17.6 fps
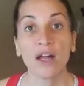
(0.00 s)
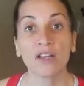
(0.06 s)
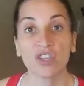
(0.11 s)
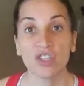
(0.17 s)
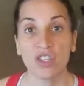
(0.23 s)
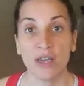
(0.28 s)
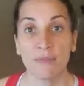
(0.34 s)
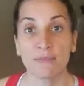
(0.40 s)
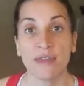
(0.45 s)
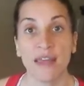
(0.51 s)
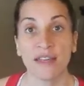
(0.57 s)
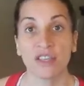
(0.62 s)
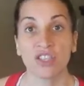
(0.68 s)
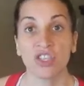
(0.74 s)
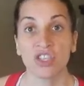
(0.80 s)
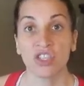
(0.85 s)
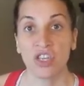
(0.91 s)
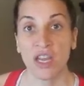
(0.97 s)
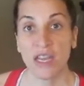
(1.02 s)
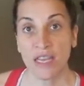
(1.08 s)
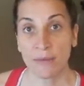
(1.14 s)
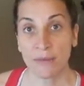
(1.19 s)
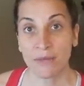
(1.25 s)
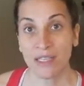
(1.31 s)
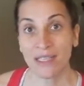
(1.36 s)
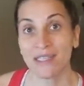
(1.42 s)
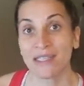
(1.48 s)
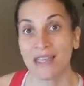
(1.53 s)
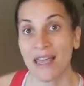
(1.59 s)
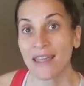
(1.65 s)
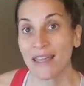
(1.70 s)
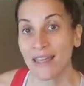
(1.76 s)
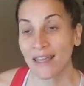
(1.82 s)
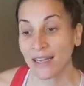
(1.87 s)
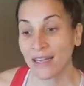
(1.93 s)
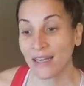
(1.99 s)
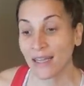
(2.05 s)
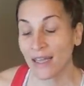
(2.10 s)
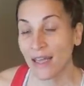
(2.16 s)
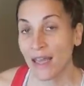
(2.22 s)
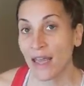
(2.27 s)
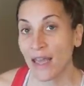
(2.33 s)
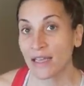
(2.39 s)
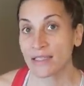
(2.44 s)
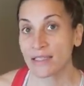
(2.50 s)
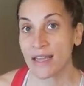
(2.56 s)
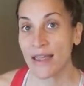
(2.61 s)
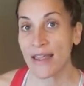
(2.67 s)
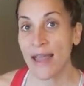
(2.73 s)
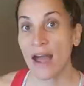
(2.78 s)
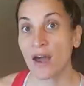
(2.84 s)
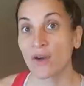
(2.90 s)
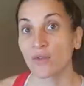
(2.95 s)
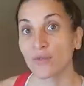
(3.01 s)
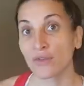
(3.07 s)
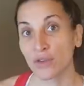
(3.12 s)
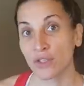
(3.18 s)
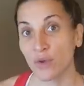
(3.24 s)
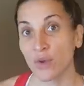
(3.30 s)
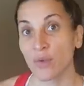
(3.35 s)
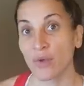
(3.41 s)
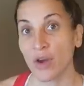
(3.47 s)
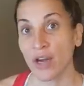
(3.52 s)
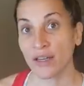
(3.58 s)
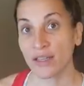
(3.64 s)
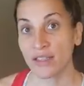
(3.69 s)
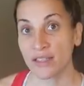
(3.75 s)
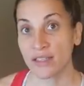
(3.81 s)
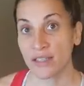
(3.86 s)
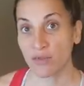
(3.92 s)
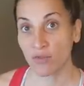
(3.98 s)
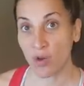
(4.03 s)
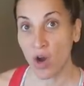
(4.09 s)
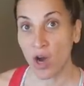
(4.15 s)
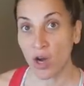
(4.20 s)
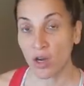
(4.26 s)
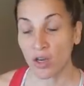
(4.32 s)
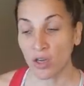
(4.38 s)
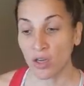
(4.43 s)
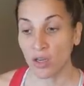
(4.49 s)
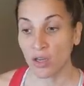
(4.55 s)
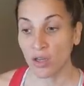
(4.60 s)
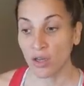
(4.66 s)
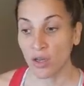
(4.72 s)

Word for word: watch them get shamed day in and day out for doing pregnancy wrong.